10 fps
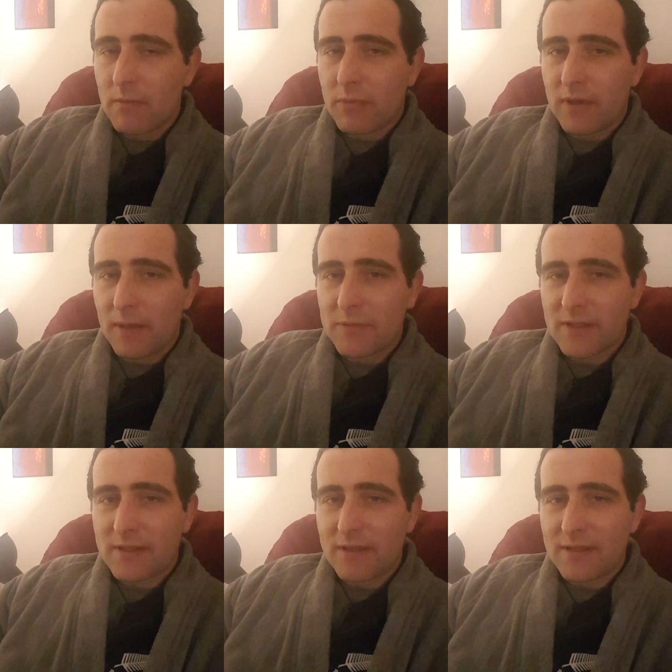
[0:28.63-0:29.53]
But I'm
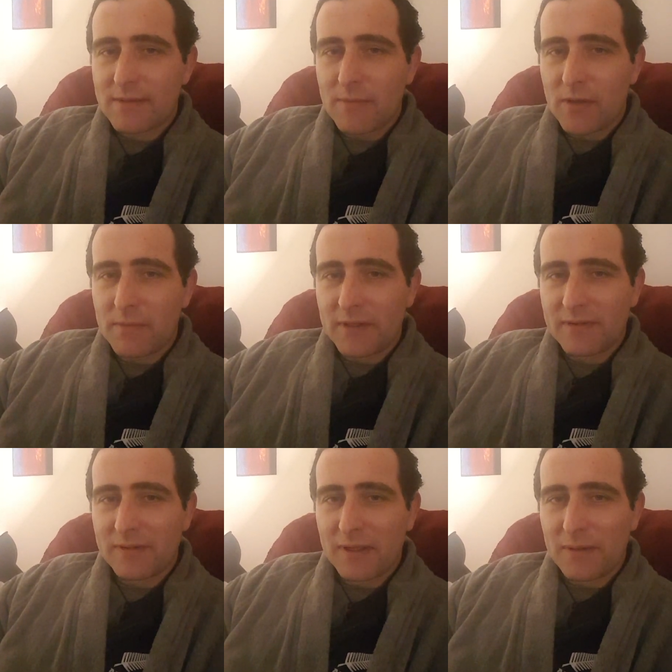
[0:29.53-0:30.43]
just in this
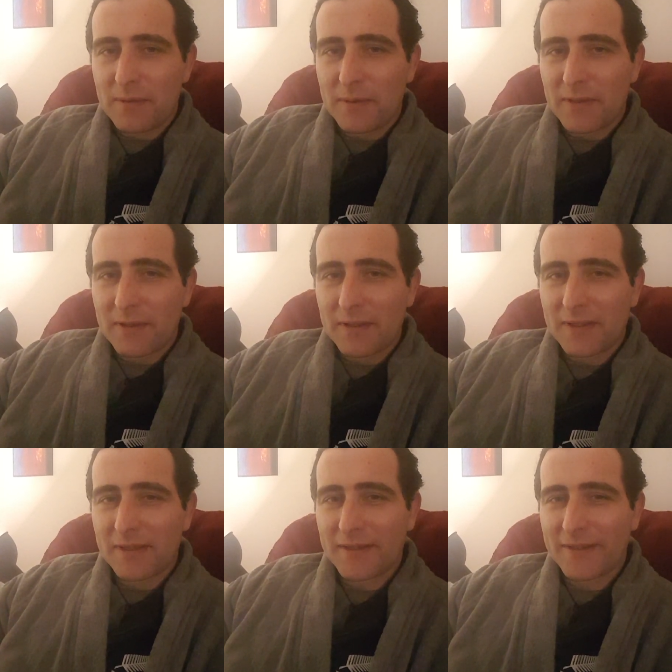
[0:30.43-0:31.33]
moment, where
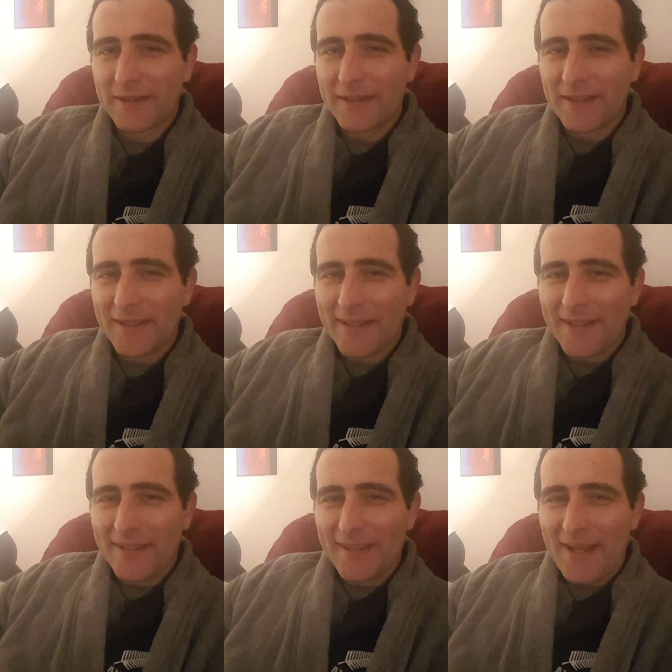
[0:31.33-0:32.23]

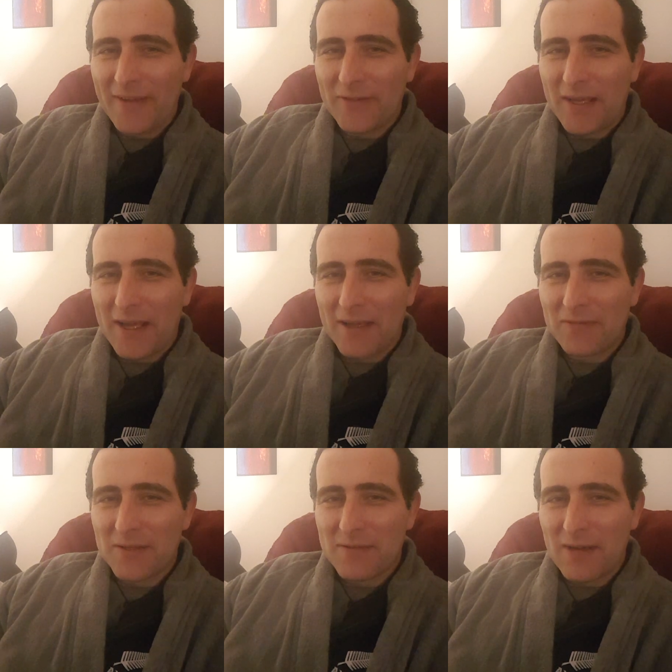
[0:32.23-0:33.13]
you have the
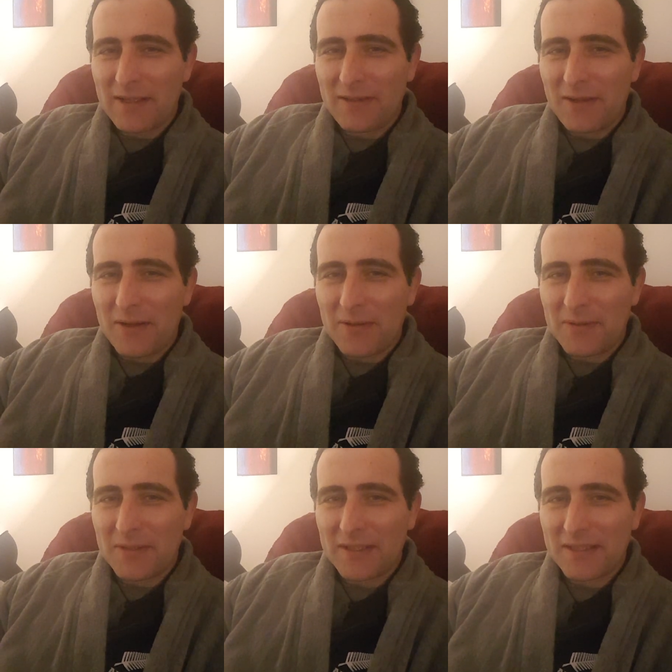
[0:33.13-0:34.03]
canvas ready to
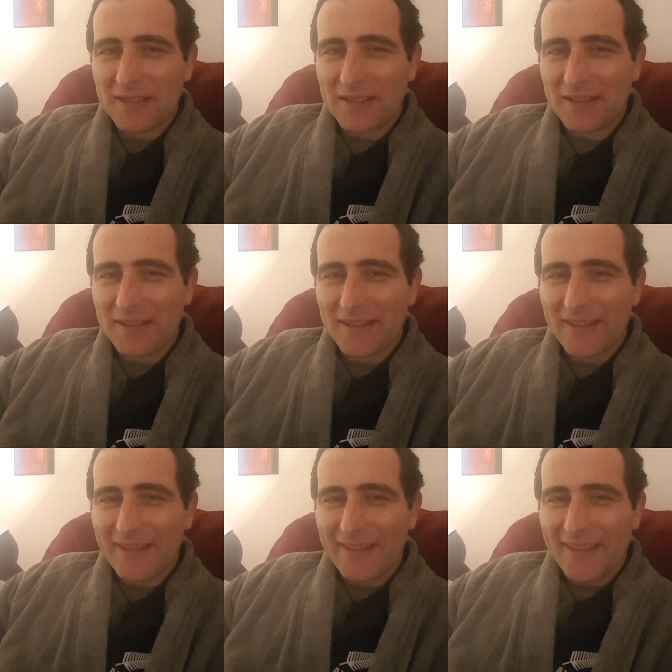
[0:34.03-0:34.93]
go,
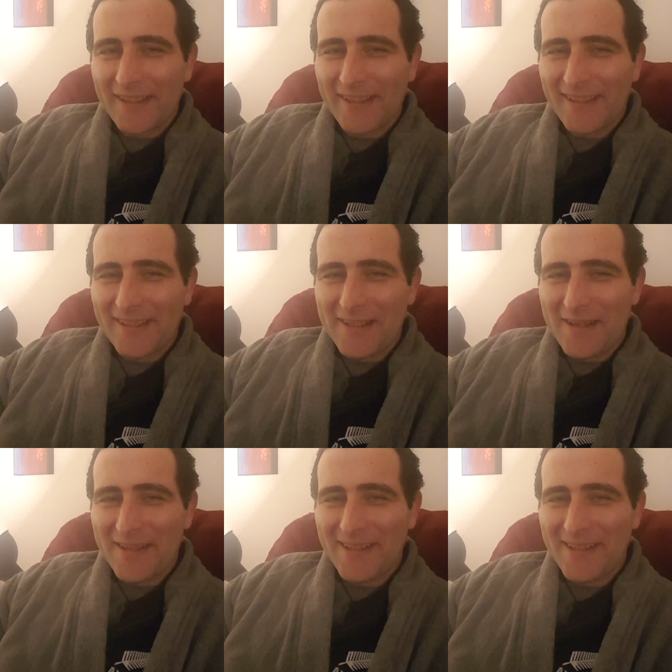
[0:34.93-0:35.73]
and